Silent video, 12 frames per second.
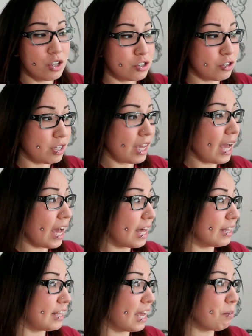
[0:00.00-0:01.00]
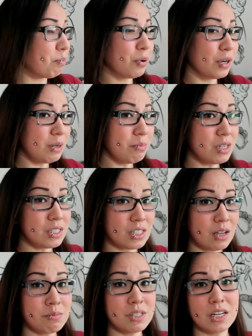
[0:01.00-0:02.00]
So yeah, that pretty much
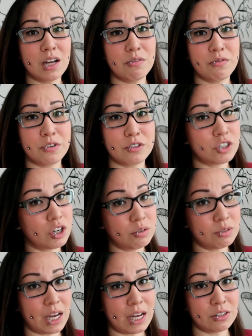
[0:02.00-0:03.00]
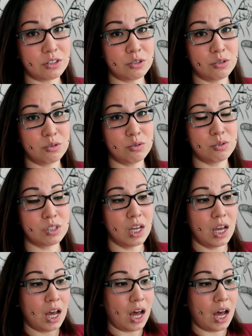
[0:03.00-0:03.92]
sums it up for toe tattoos.